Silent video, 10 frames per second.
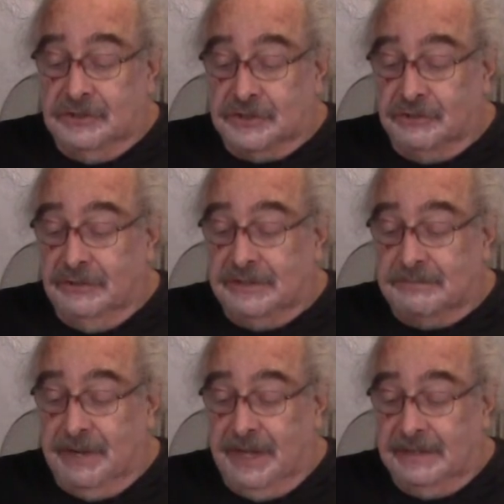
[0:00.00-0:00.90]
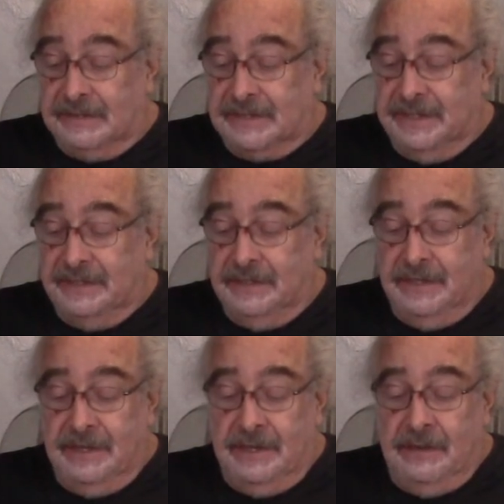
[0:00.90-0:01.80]
insurance policy,
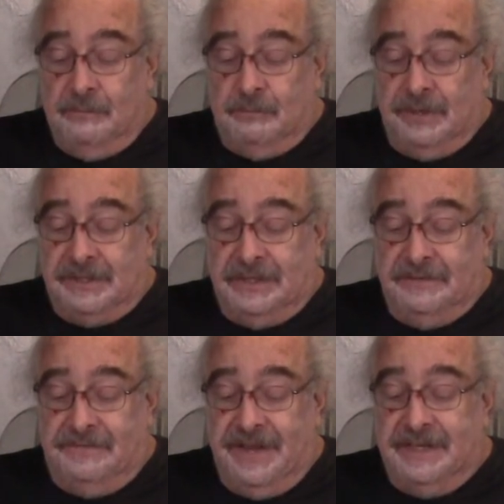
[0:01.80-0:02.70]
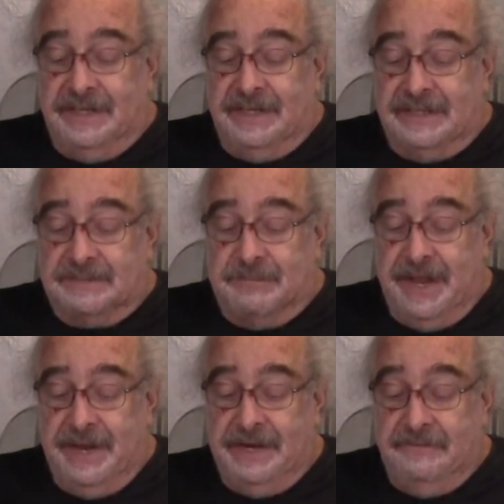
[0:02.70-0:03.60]
but the defendant has
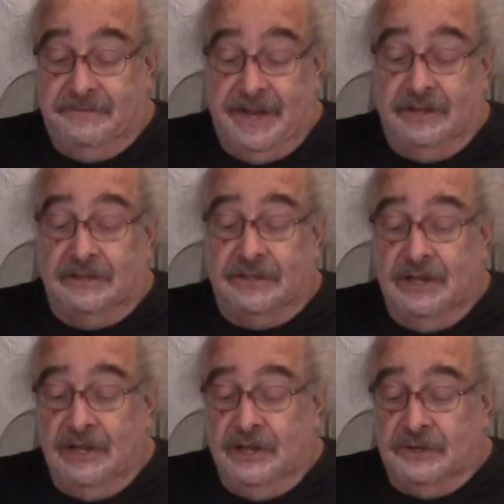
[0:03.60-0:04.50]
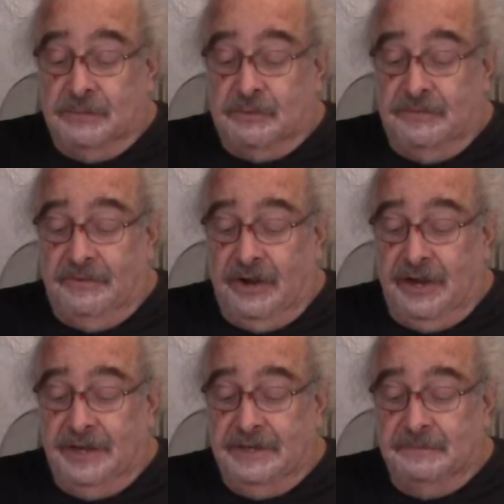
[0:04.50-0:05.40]
paid, failed to
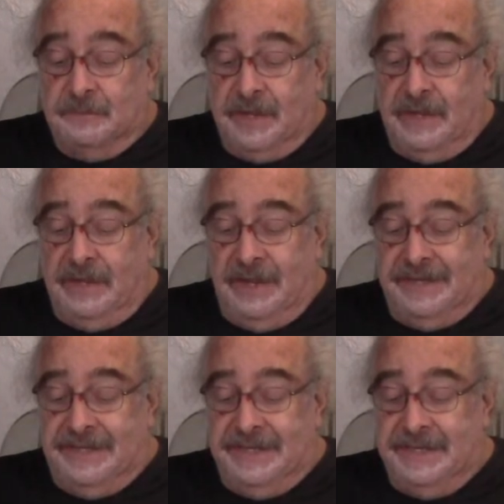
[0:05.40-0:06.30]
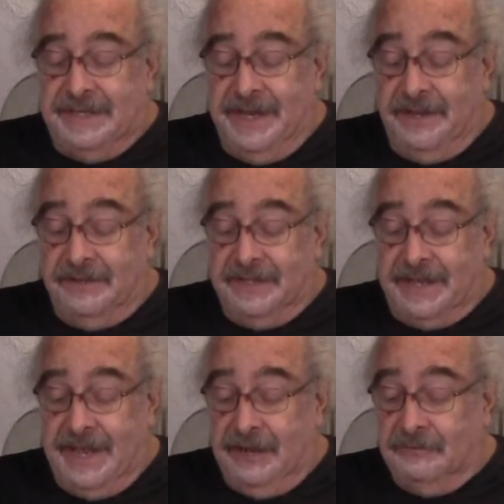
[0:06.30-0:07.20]
provide a detailed
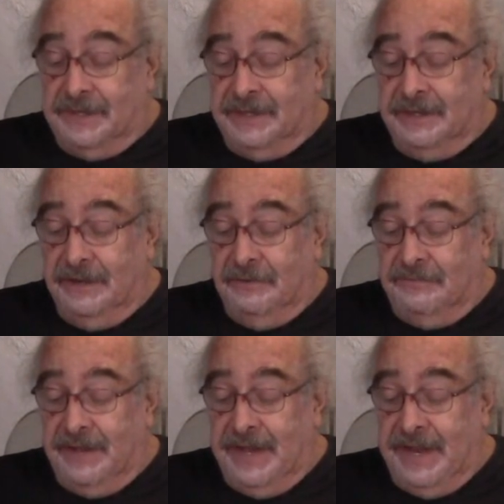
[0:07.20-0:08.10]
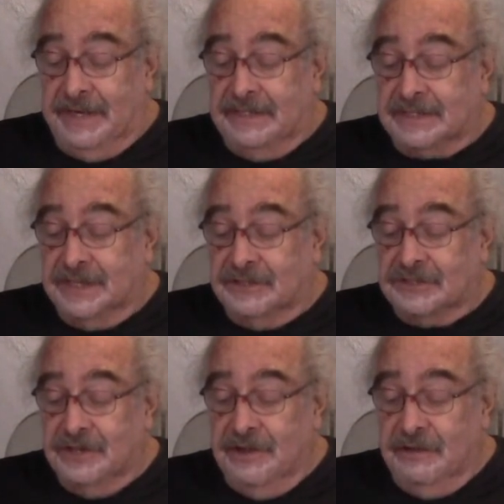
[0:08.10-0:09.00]
accounting of any such
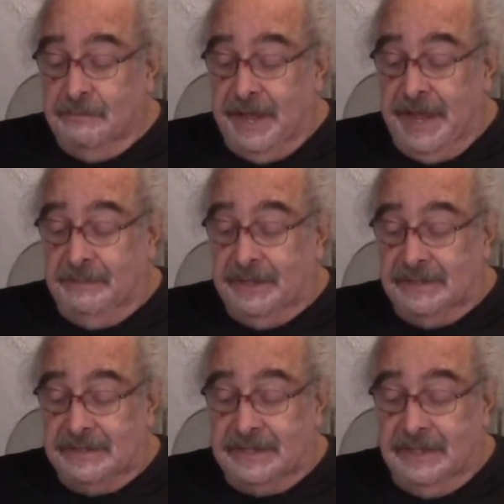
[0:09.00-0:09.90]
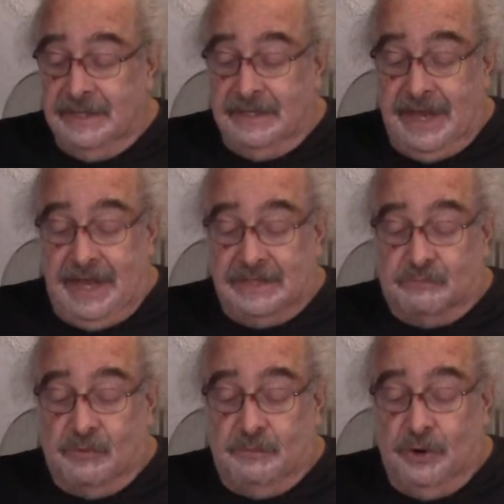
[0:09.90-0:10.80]
payments as
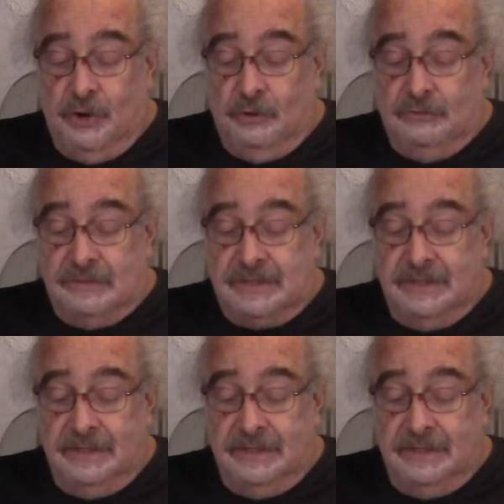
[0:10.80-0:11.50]
proposed.